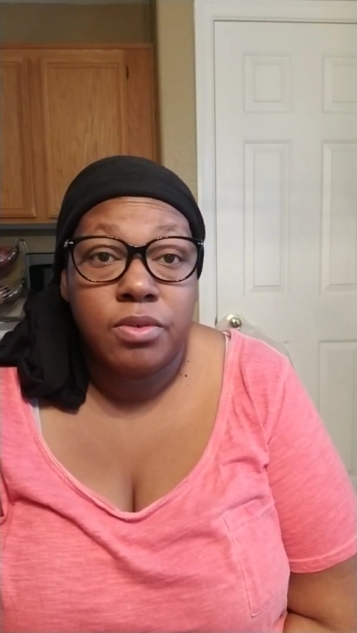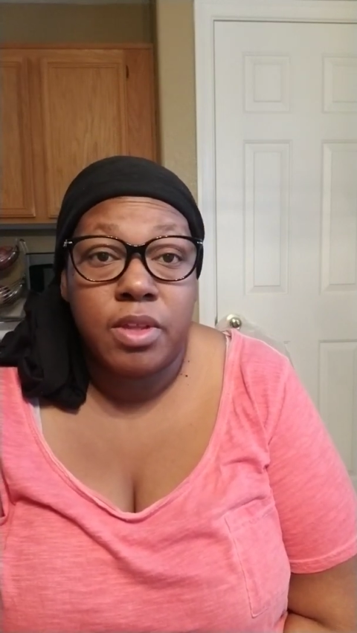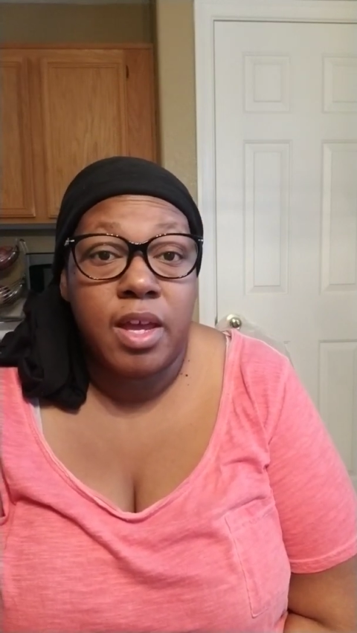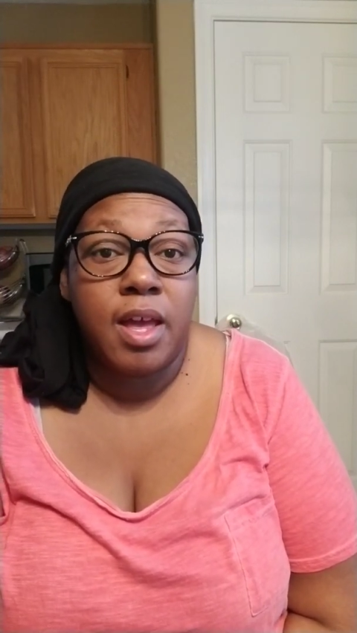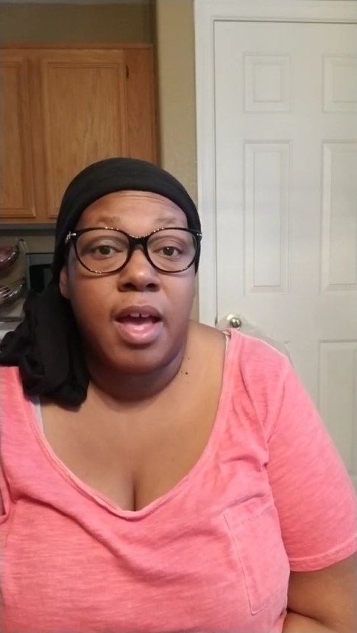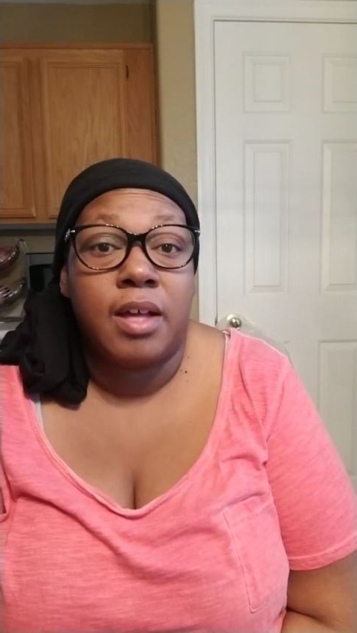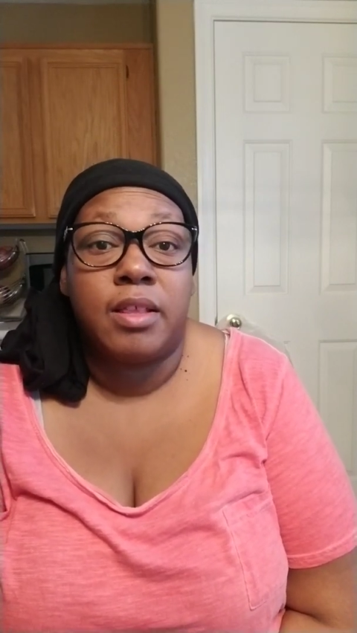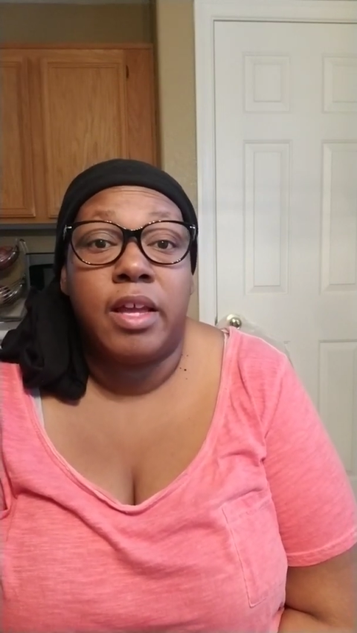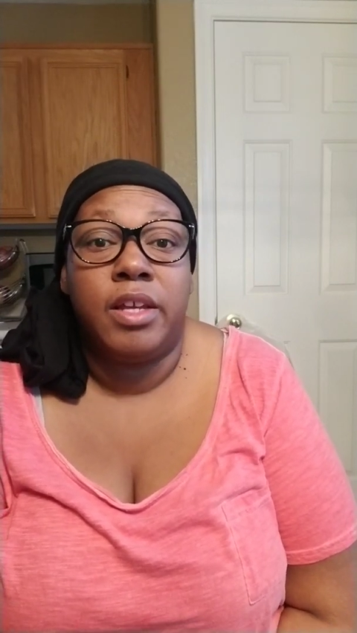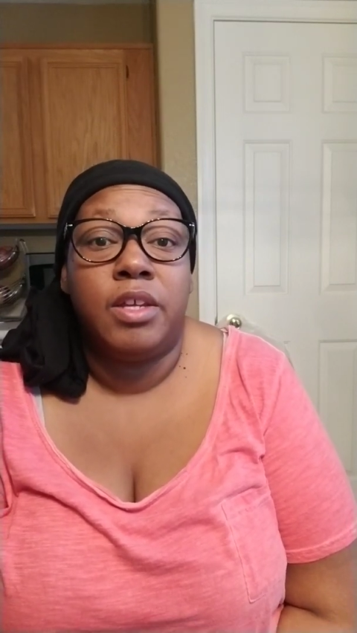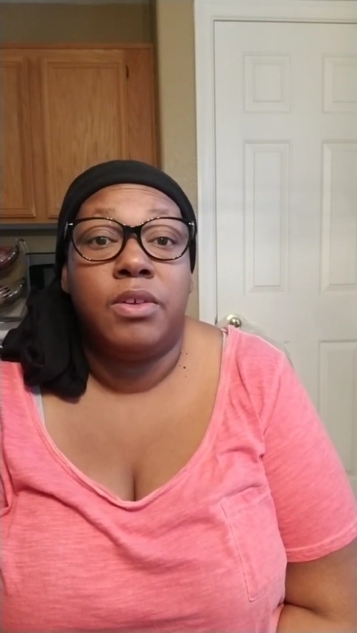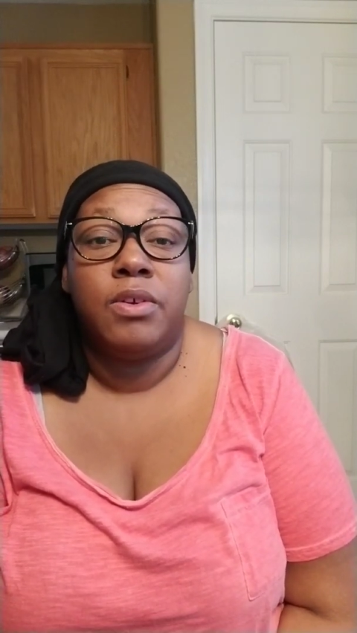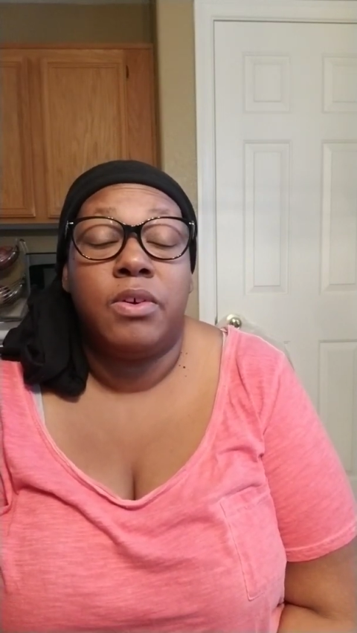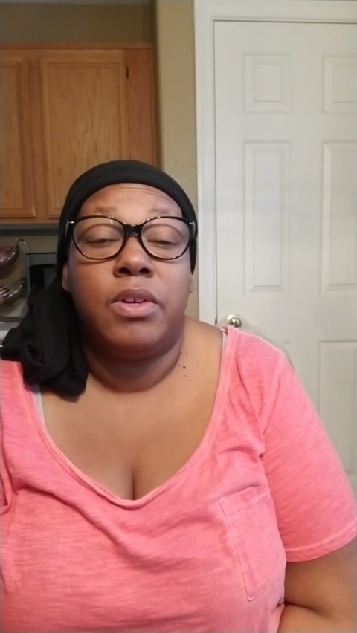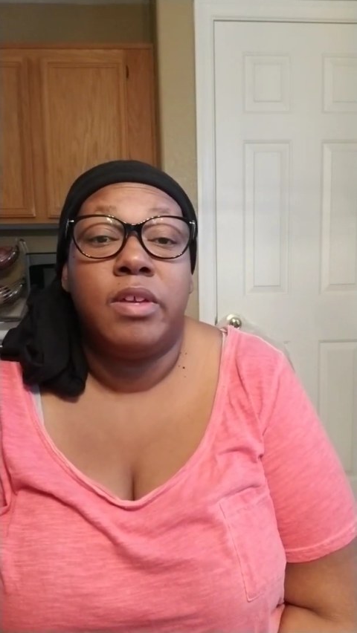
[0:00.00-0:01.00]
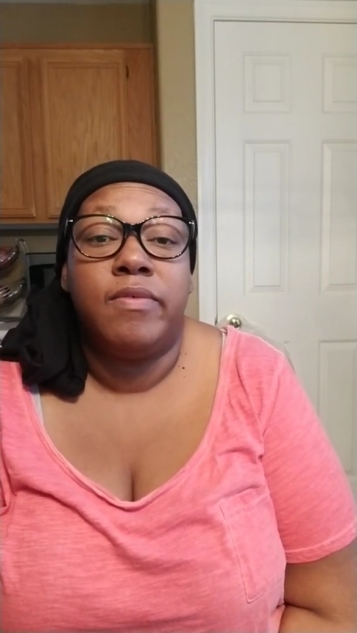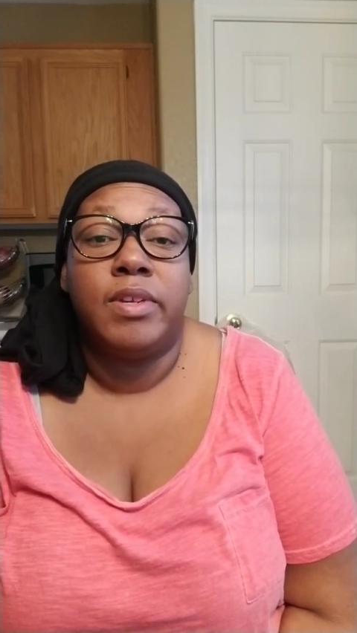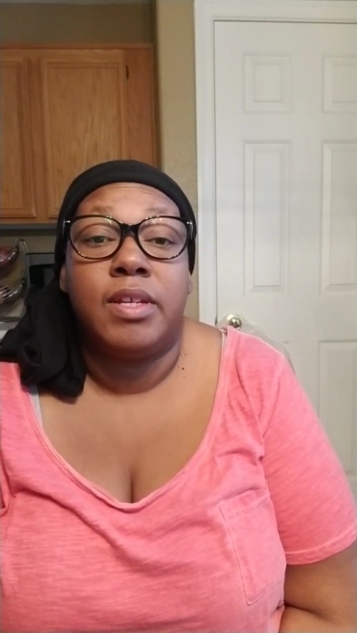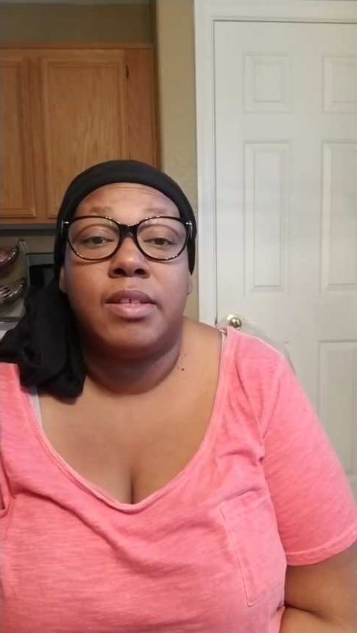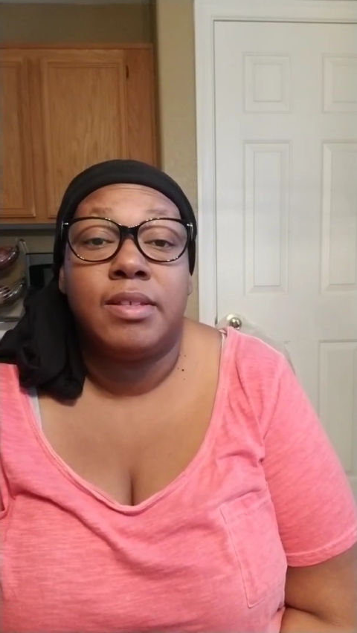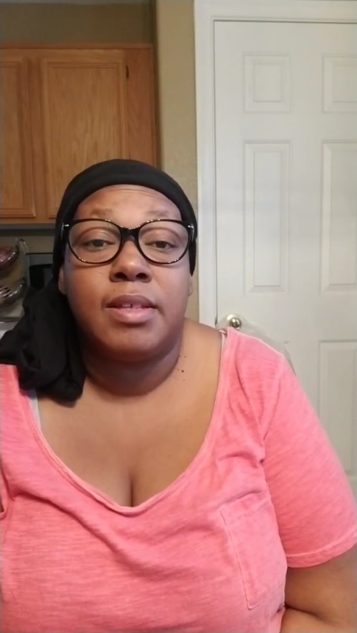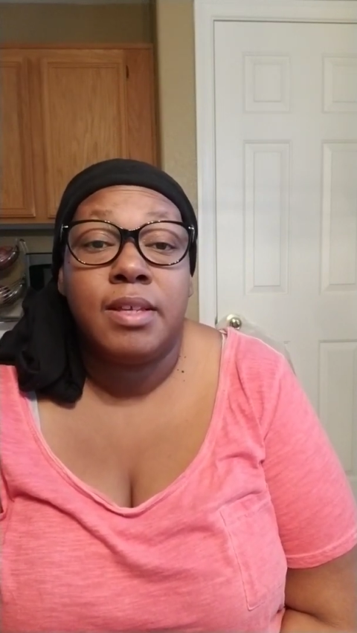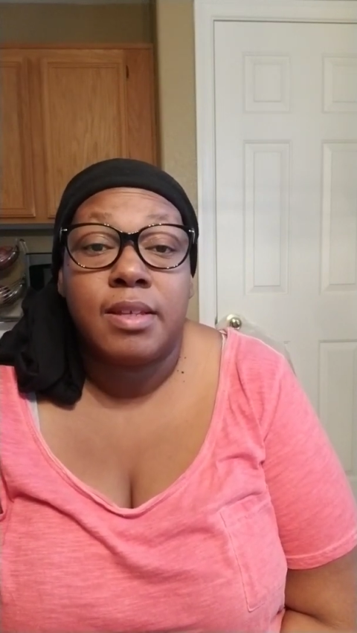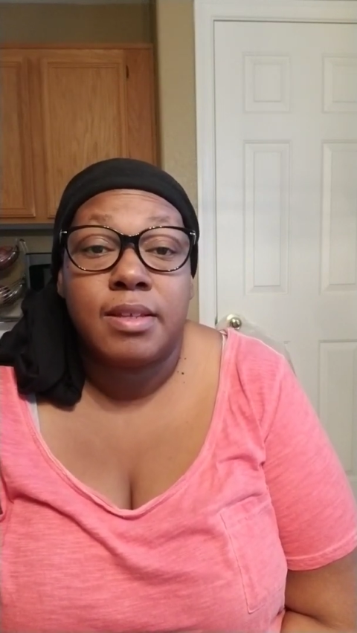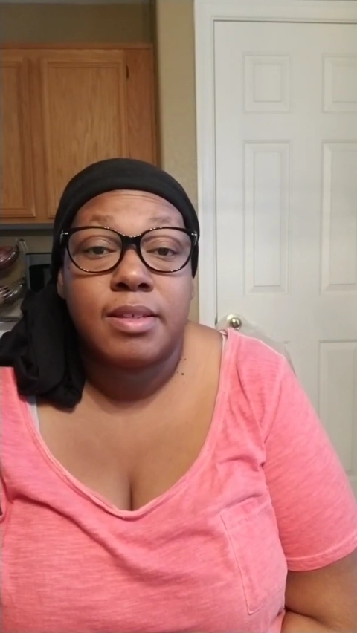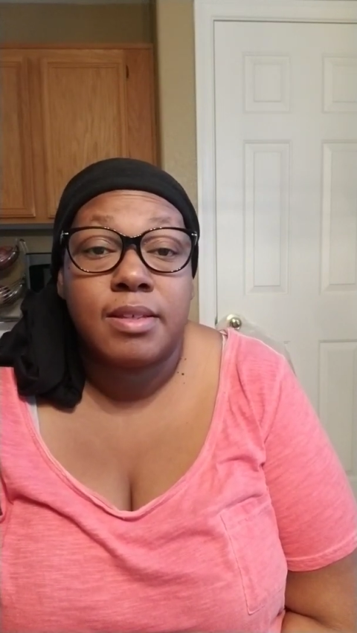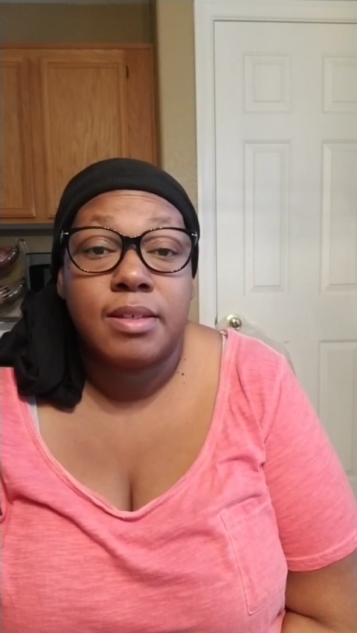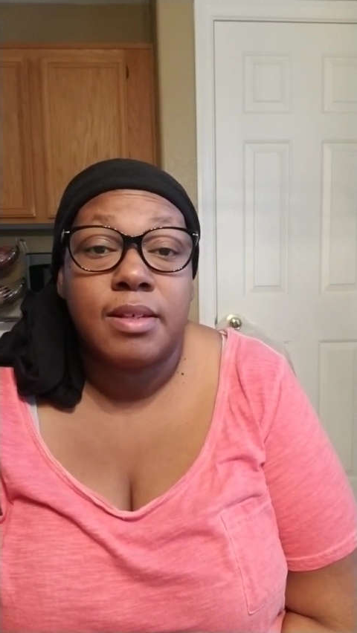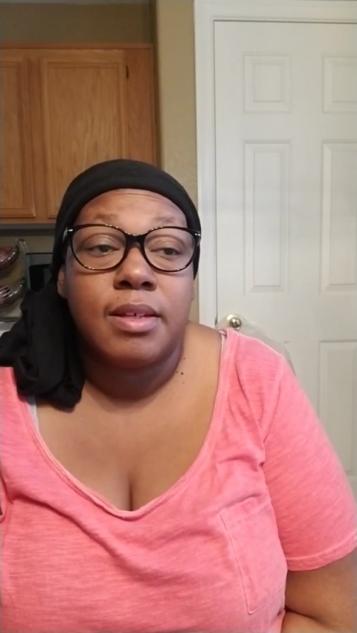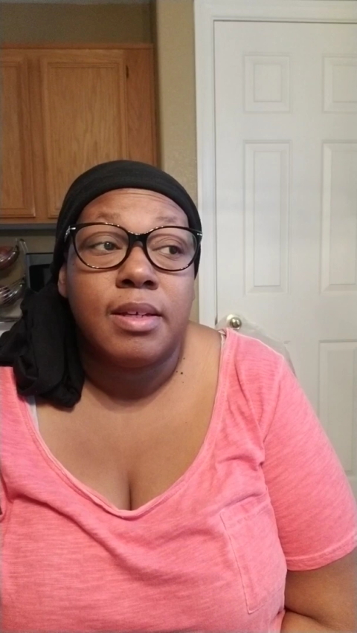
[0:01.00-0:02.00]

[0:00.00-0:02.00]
They act like you don't even exist.